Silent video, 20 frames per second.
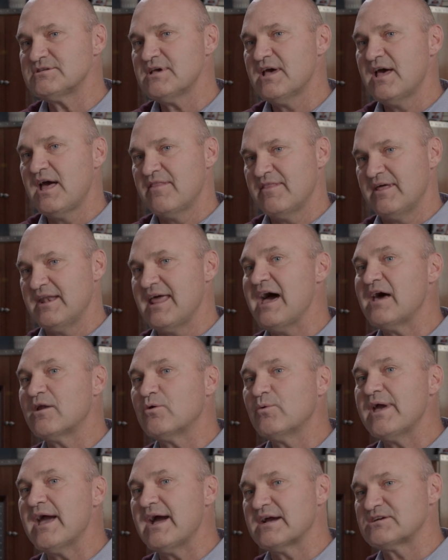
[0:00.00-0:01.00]
And then how do
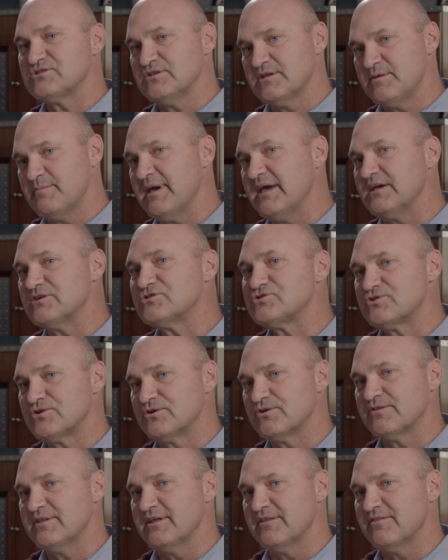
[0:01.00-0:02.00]
we actually make
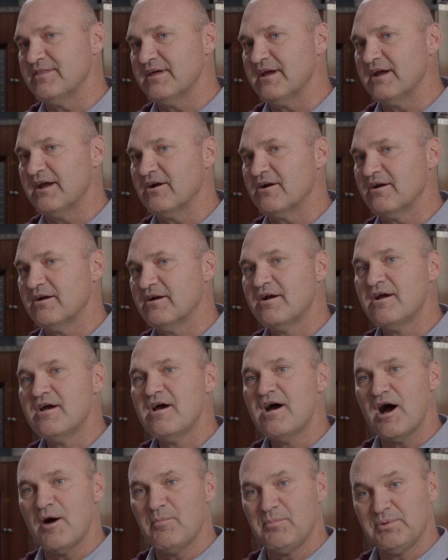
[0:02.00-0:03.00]
sure that they're
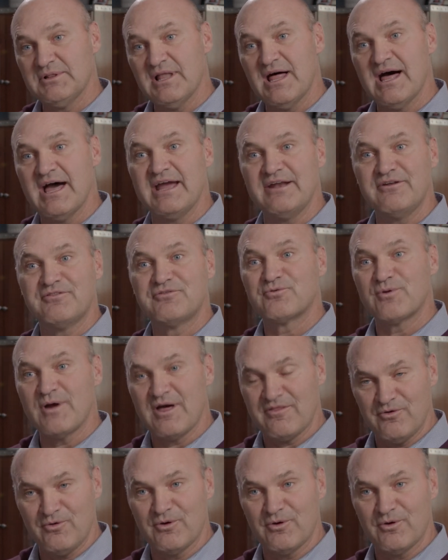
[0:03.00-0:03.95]
applied throughout the